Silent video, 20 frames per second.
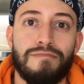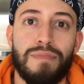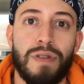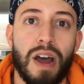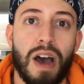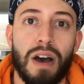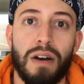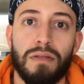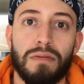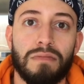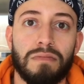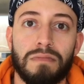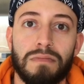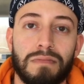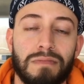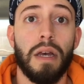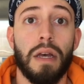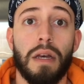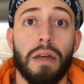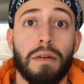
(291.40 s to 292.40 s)
no.
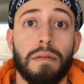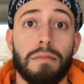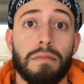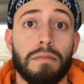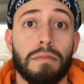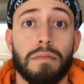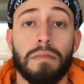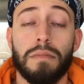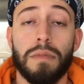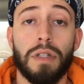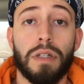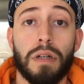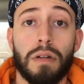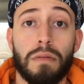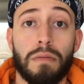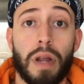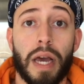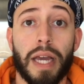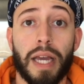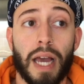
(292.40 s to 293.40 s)
You know,
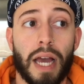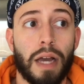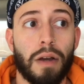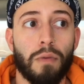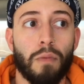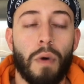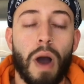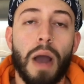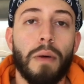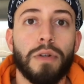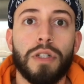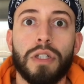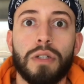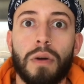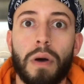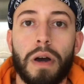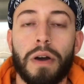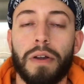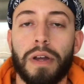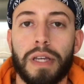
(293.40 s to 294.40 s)
like, why would you
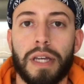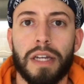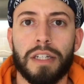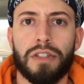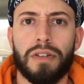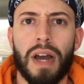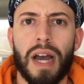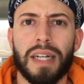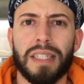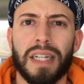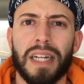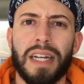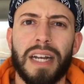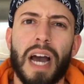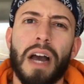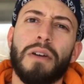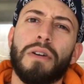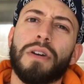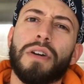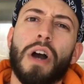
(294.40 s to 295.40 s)
go out and get trashed and
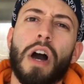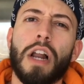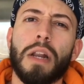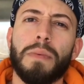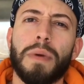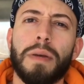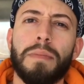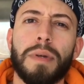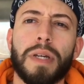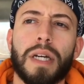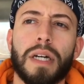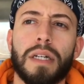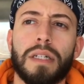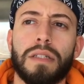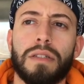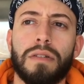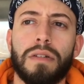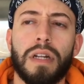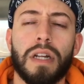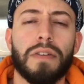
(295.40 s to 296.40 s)
now you're calling me
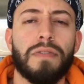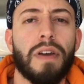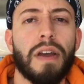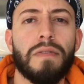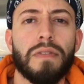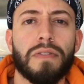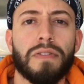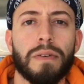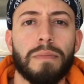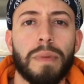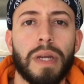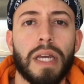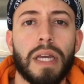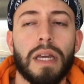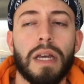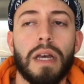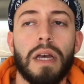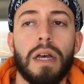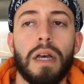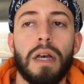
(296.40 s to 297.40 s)
because you need a favor from me?
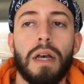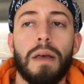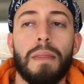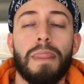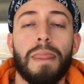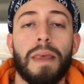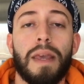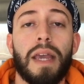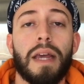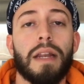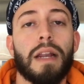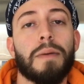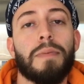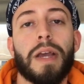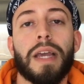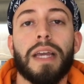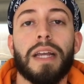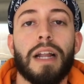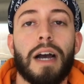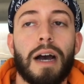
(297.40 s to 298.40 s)
He ended up
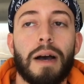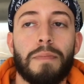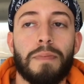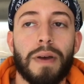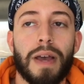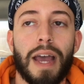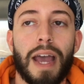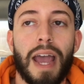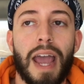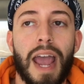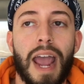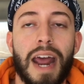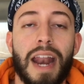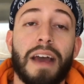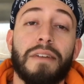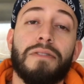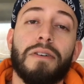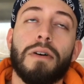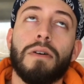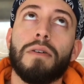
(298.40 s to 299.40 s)
hanging up. and I
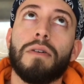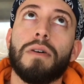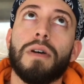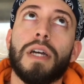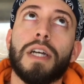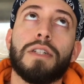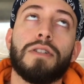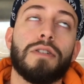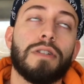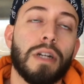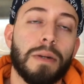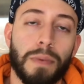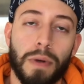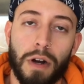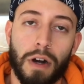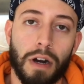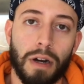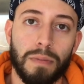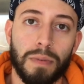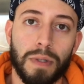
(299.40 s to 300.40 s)
felt extremely
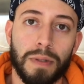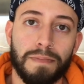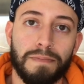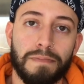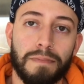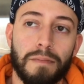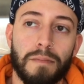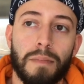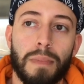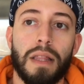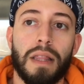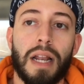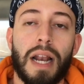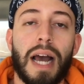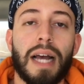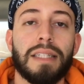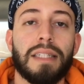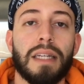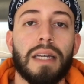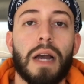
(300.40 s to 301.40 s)
horrible. The
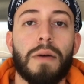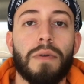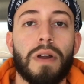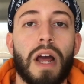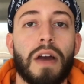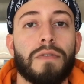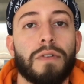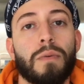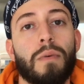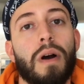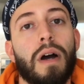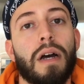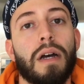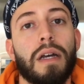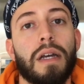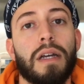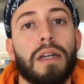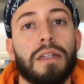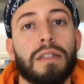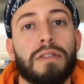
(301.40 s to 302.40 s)
last thing I would ever
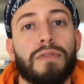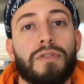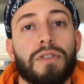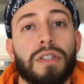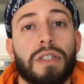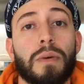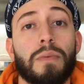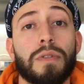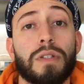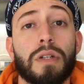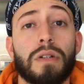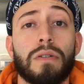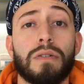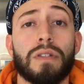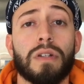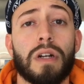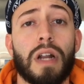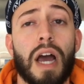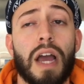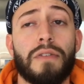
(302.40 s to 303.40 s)
want is for someone to
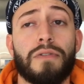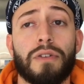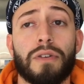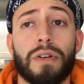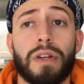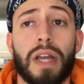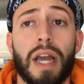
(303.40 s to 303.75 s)
lose their life or